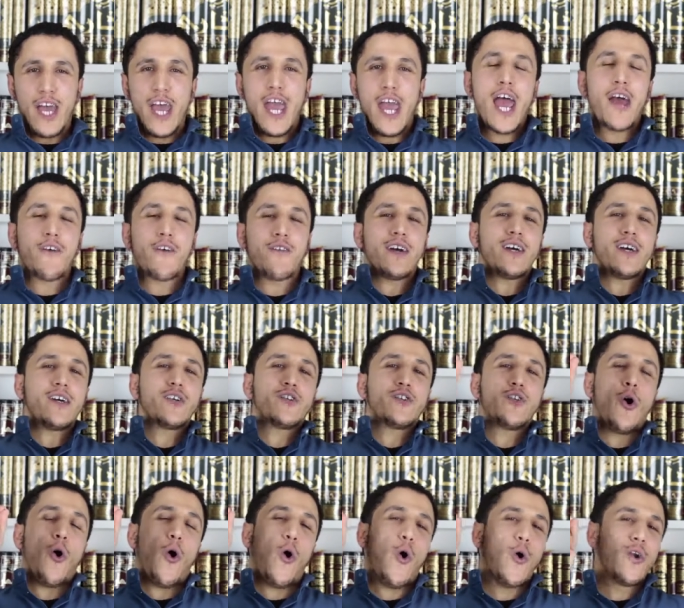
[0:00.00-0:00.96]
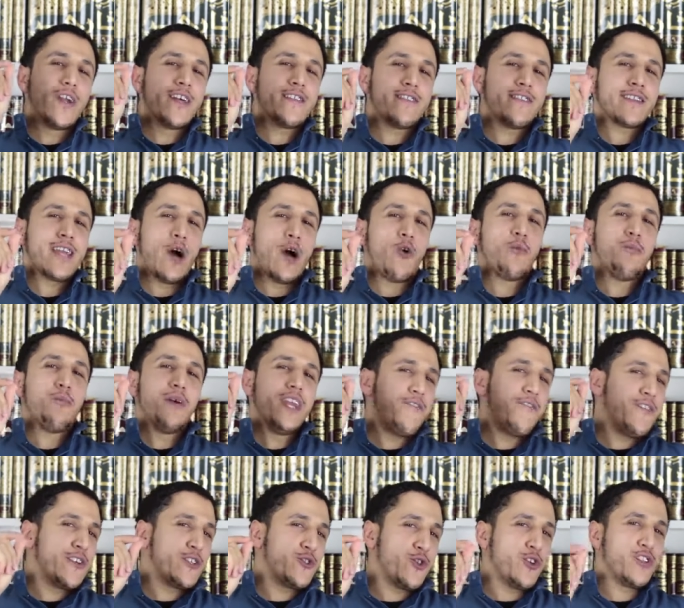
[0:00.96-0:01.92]
The only thing that will
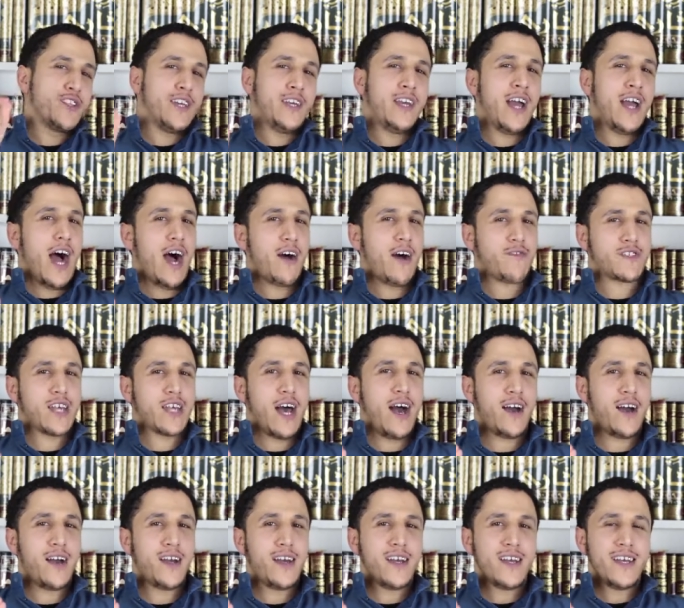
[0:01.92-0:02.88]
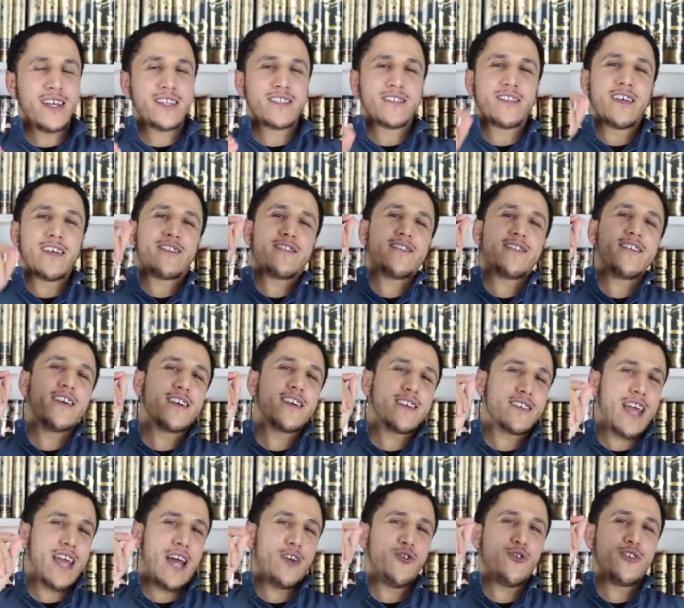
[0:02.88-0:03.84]
benefit you in the hereafter, the
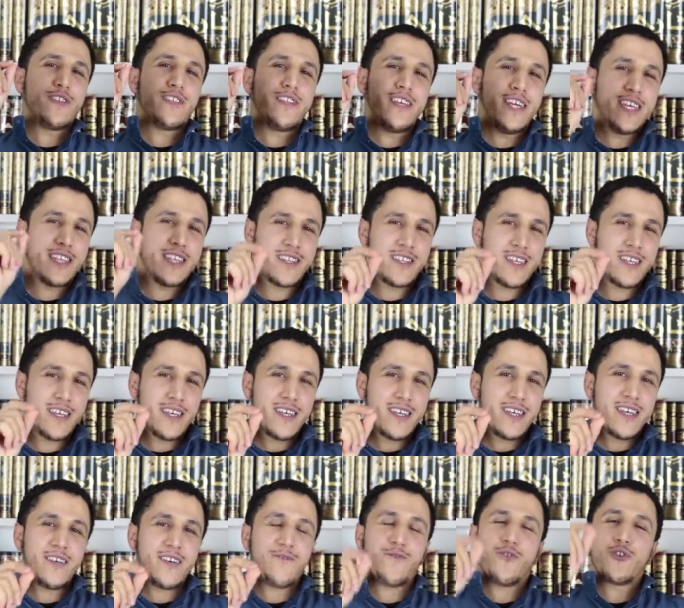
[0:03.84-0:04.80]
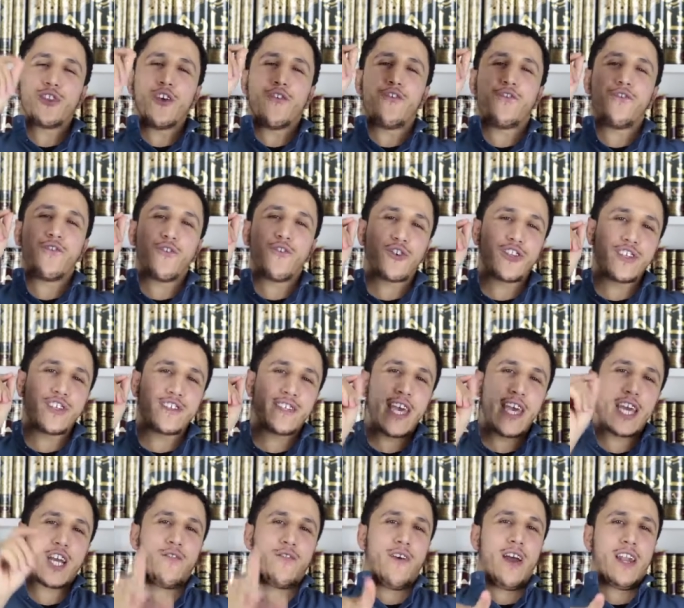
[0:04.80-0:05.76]
thing that you did for the for the
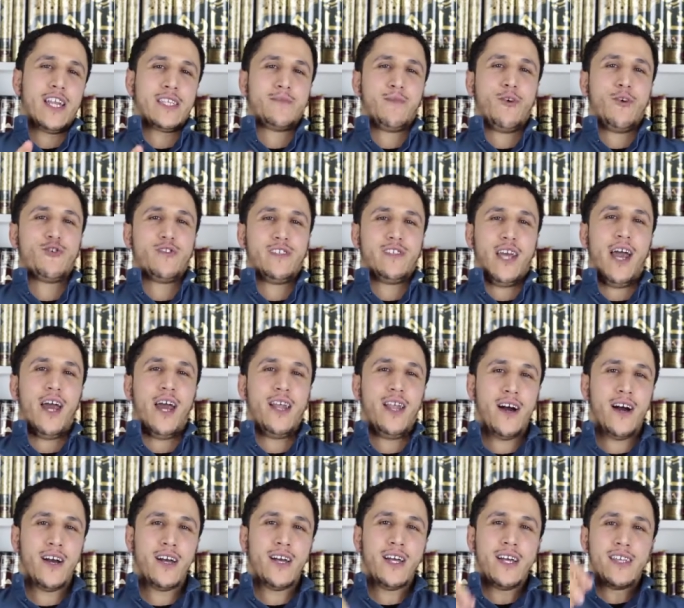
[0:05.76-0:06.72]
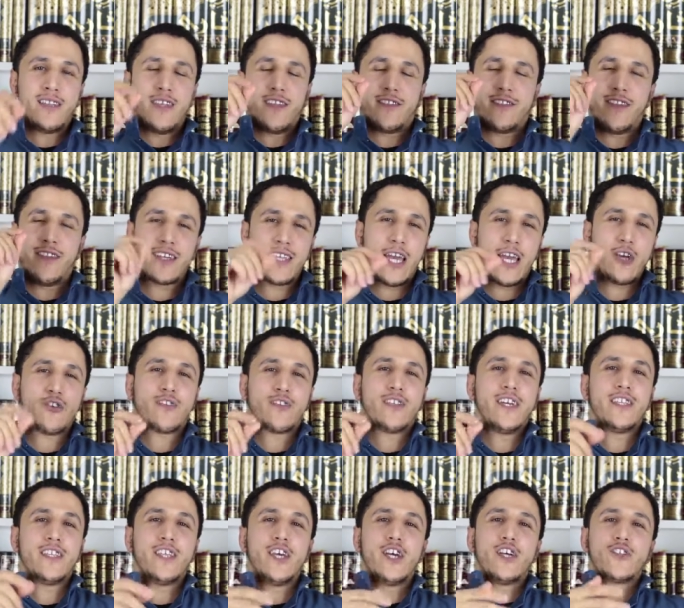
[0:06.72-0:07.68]
sake of Allah subhanahu wa ta'ala, the thing that you
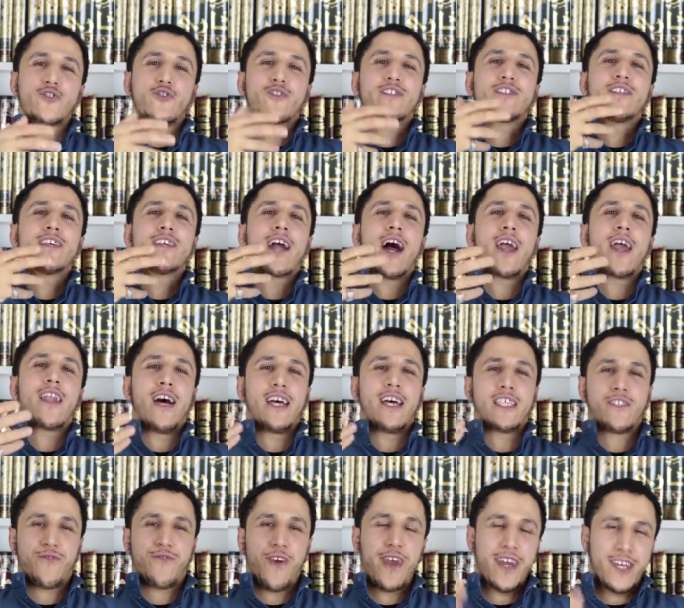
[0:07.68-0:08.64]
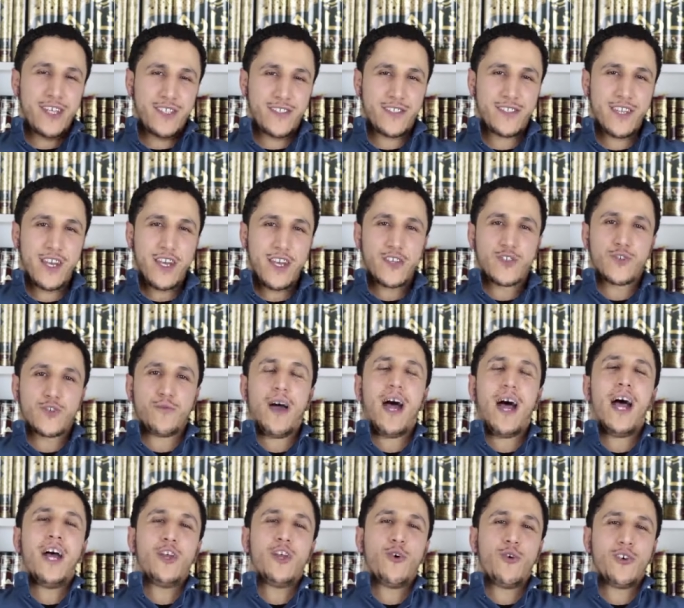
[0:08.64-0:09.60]
did to seek Allah's face
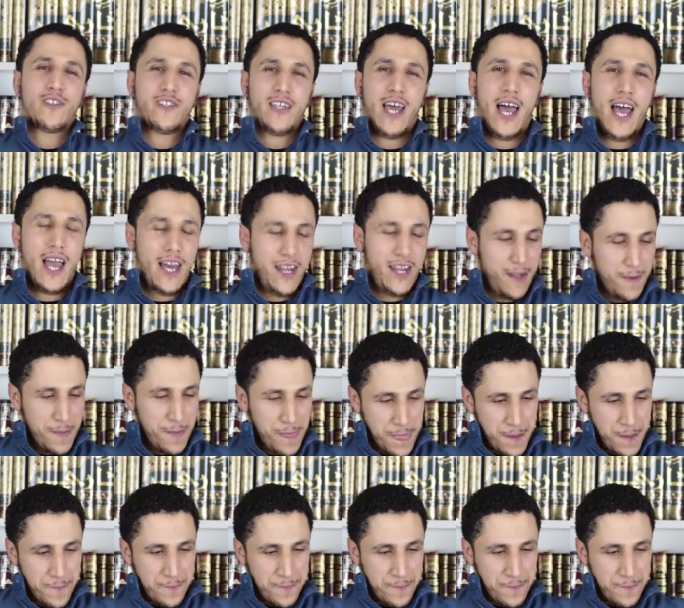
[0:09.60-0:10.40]
subhanahu wa ta'ala.